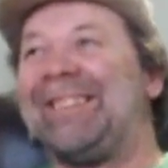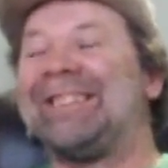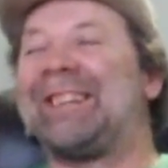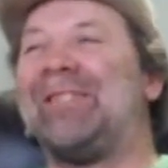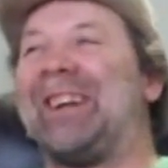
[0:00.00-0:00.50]

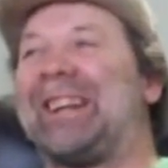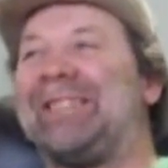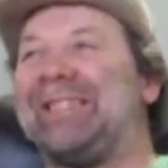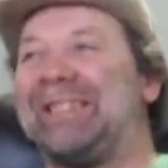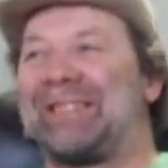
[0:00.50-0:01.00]
only time they
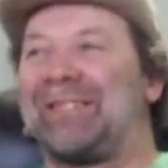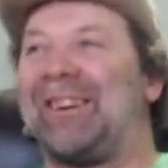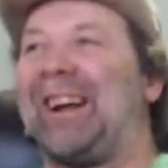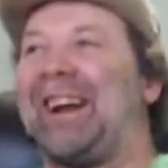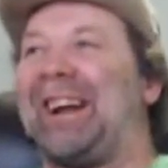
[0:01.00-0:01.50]
kill you is you
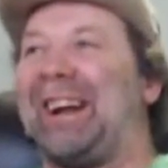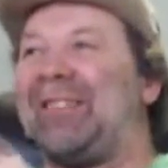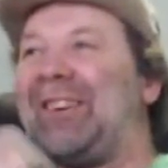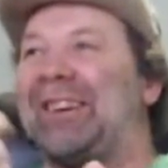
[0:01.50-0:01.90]
run out of ammo,